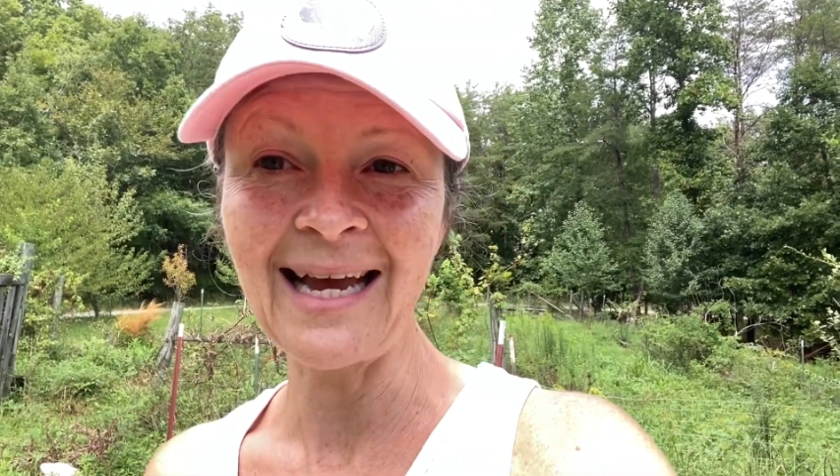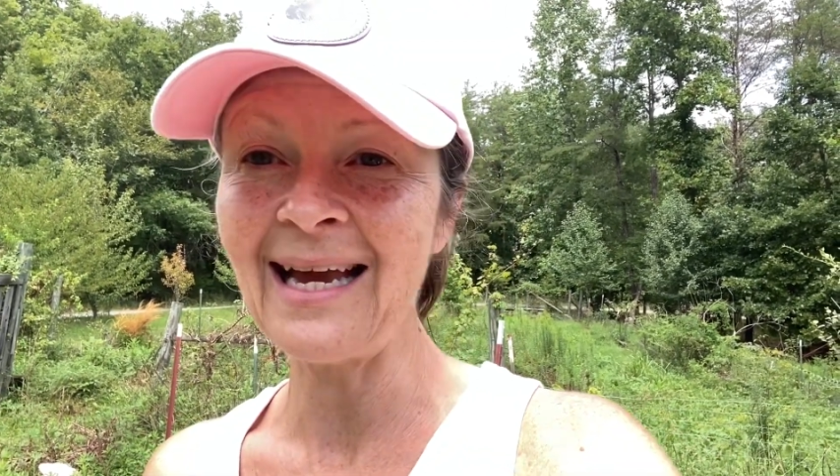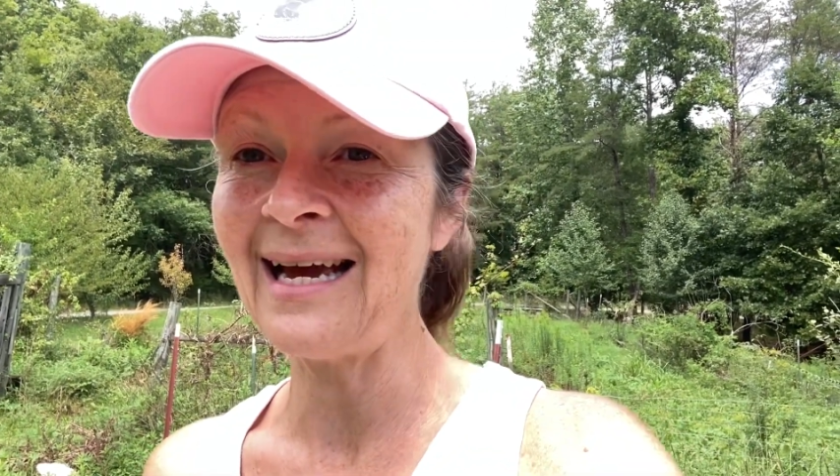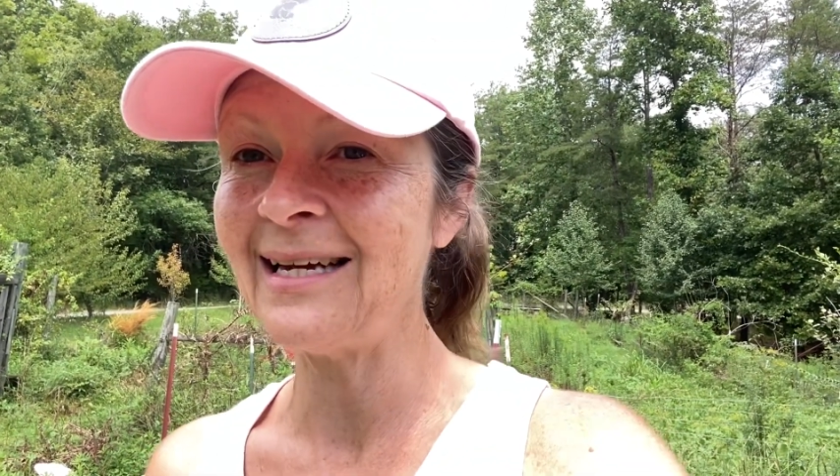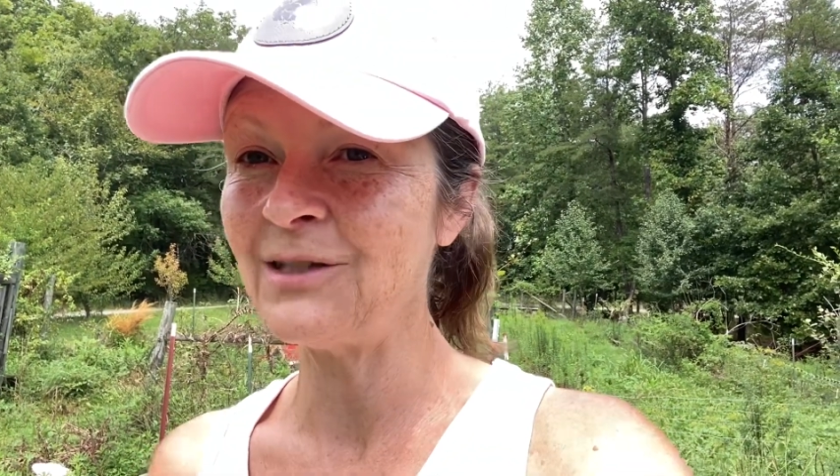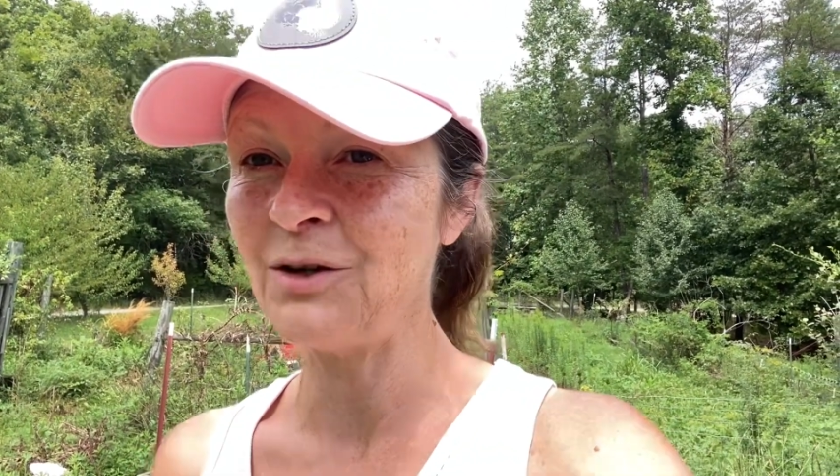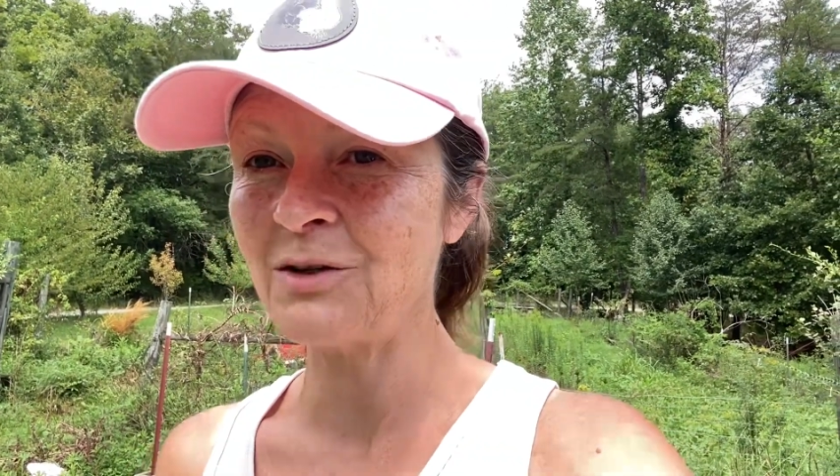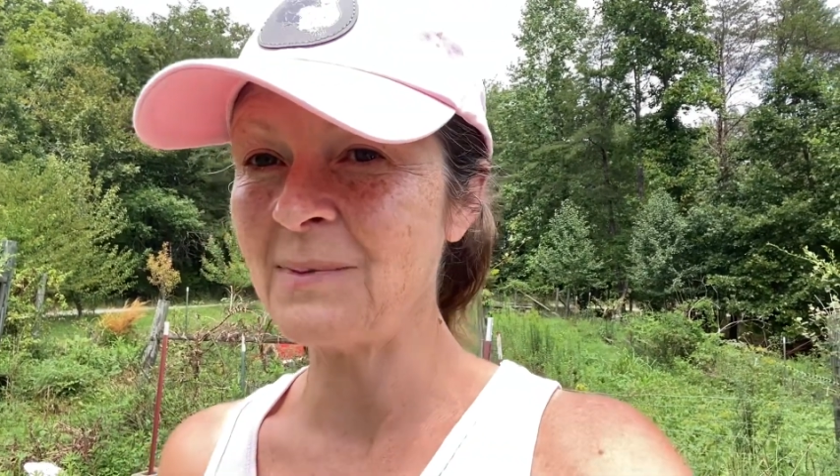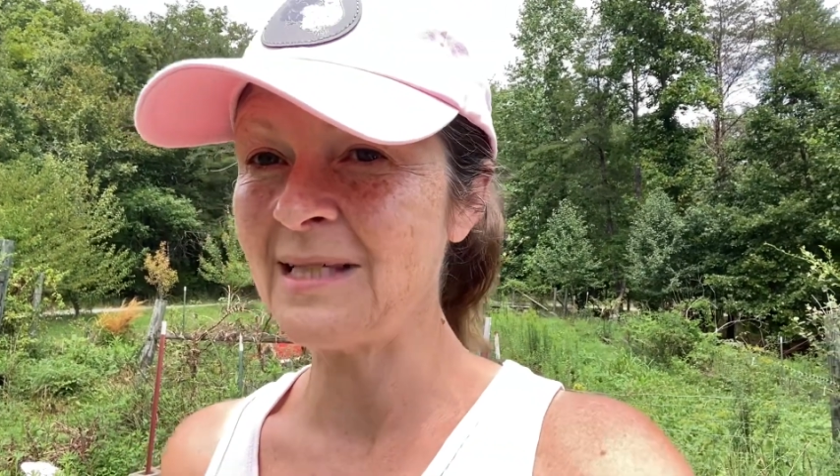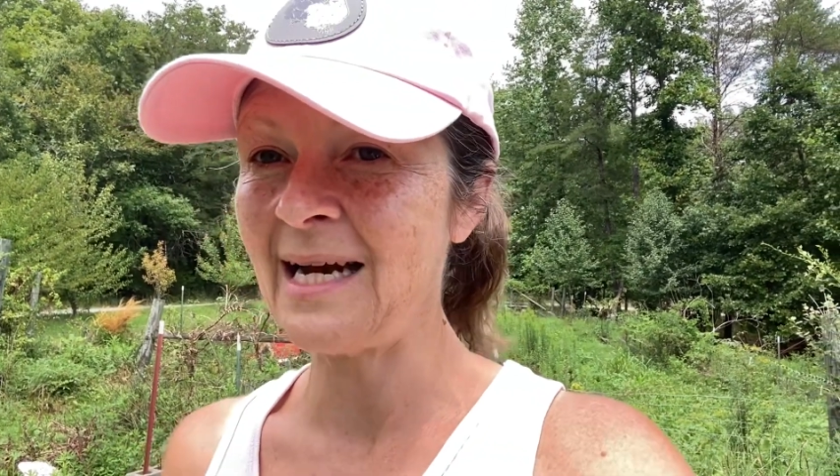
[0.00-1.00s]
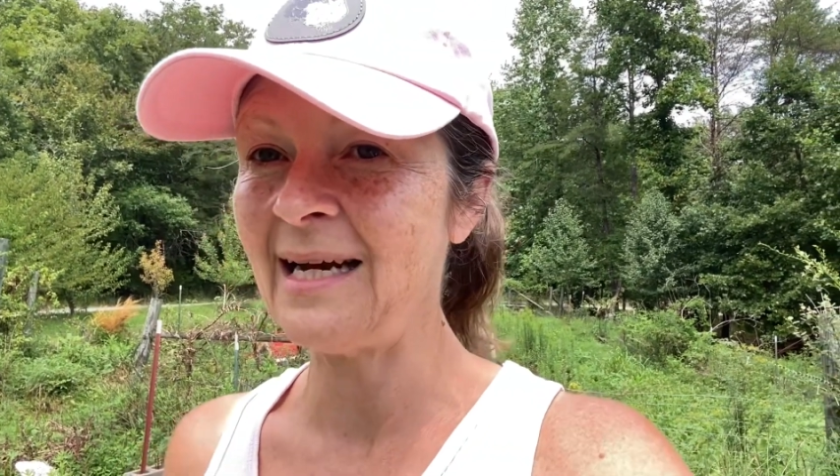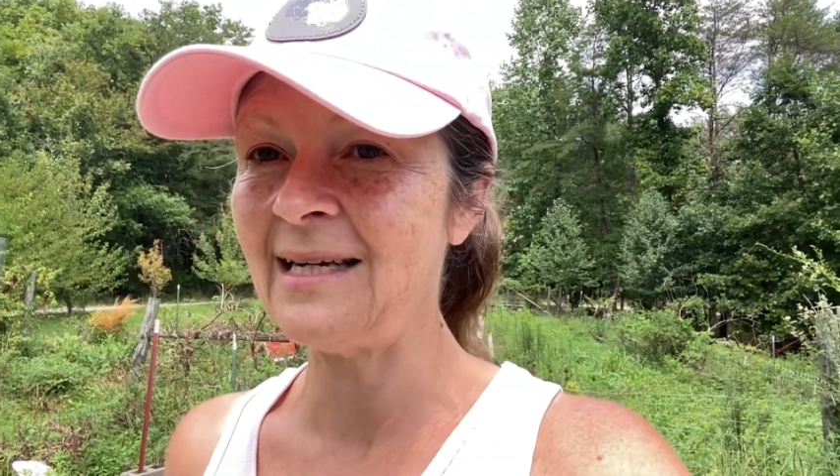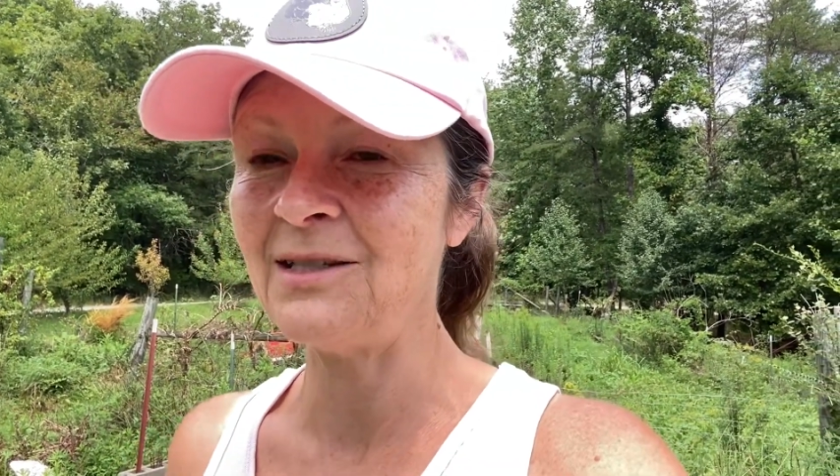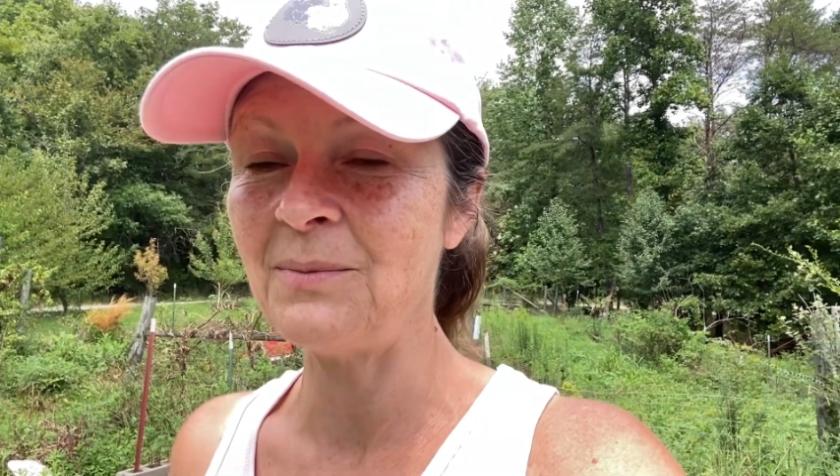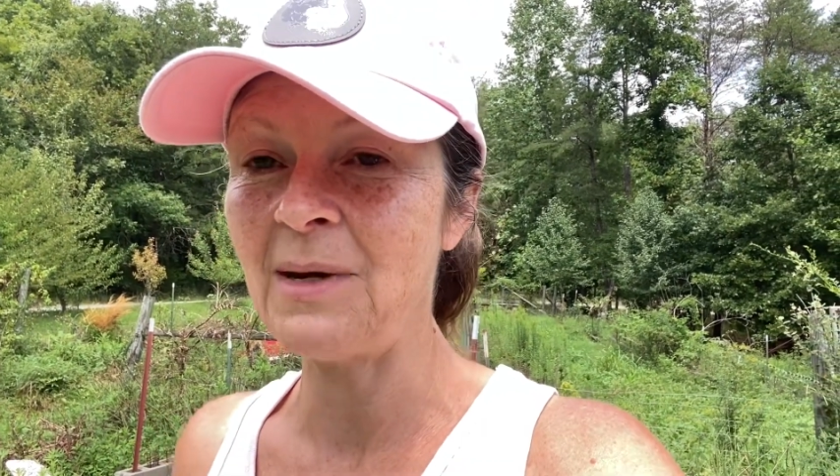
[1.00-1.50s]
and I talked my dad
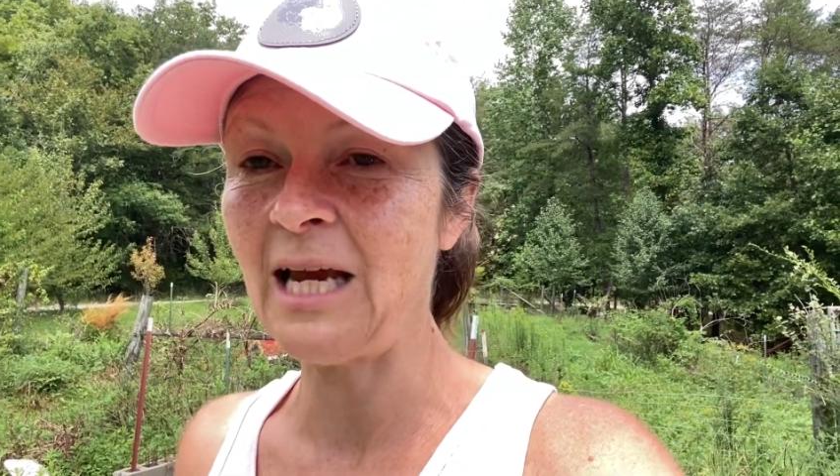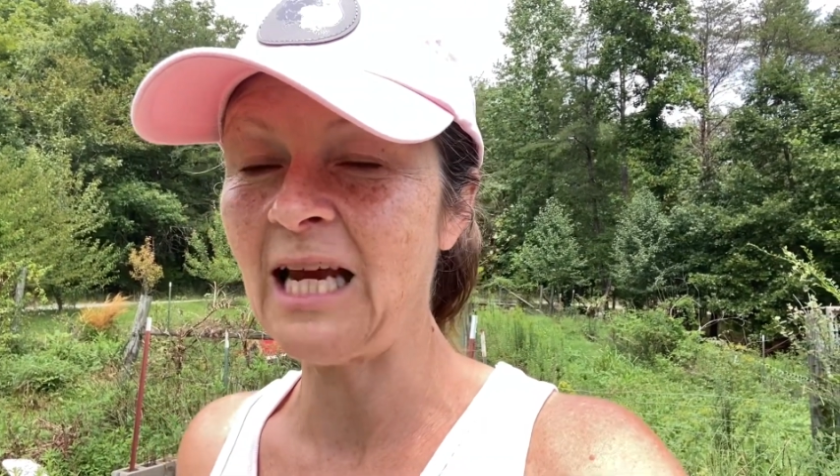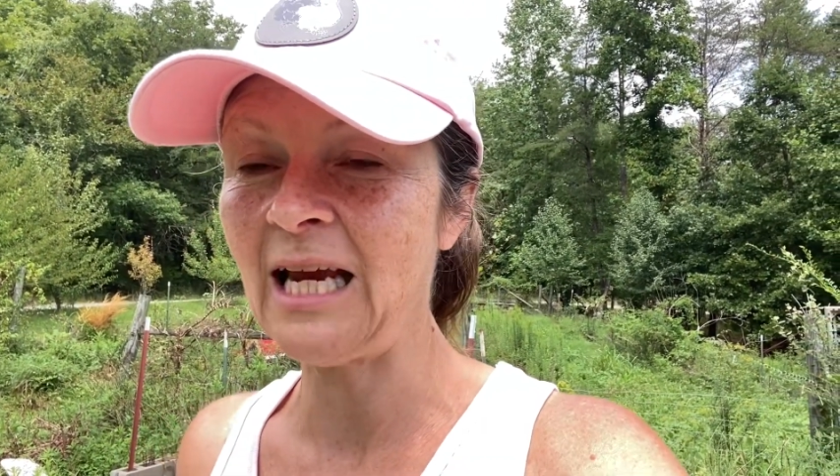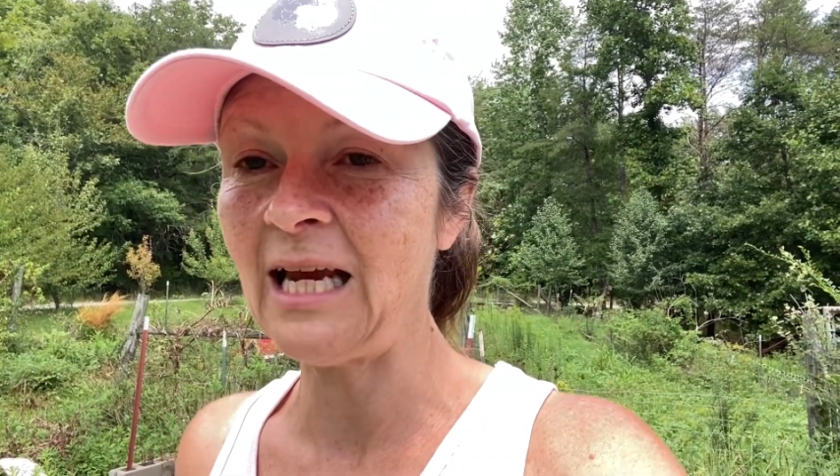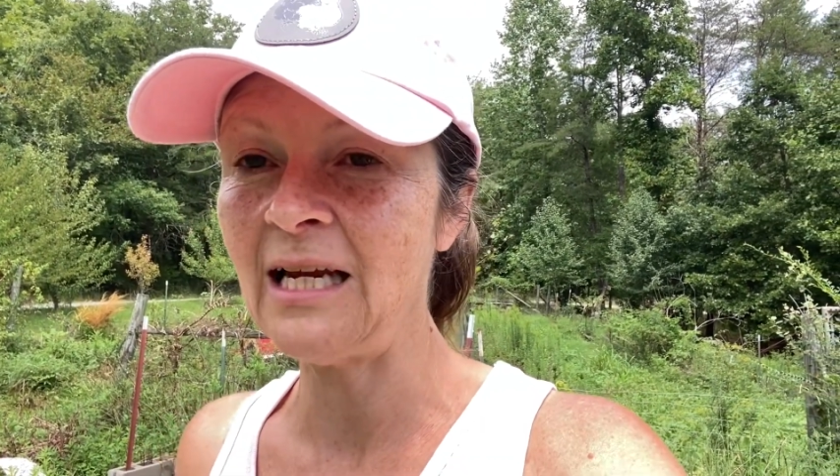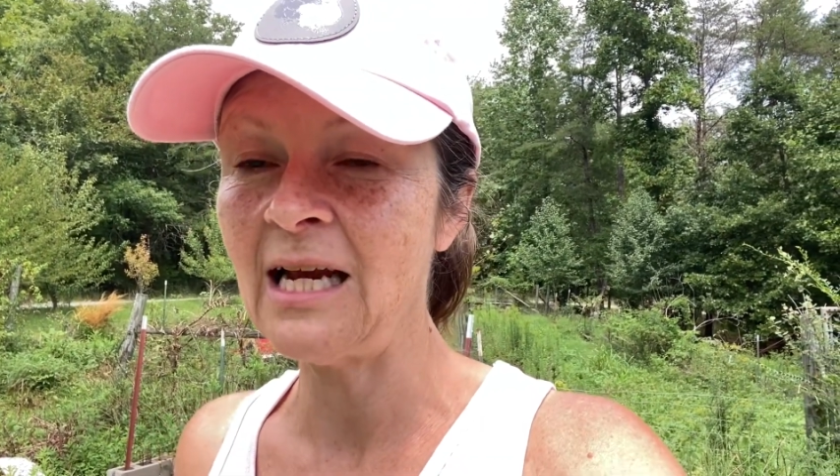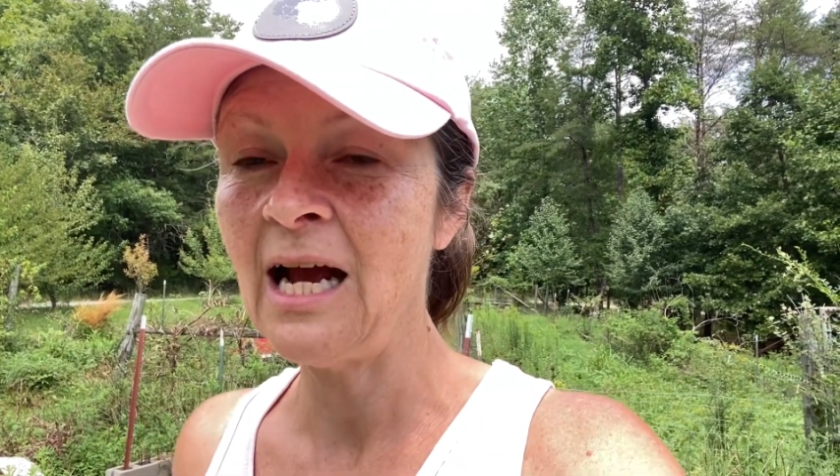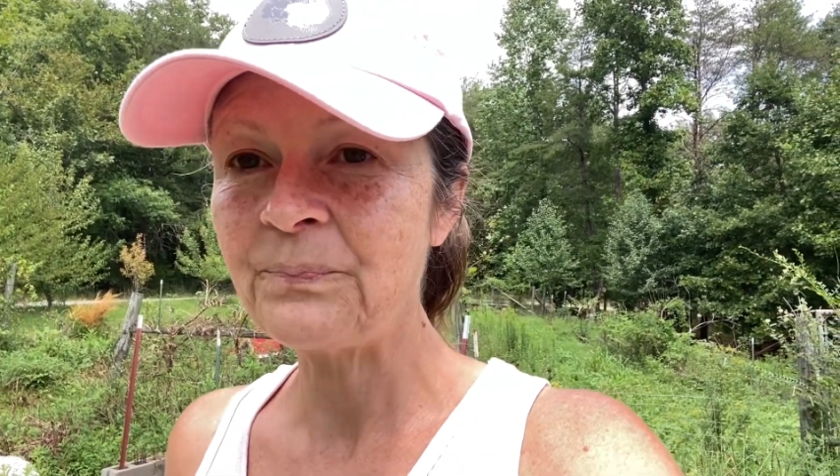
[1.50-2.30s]
into making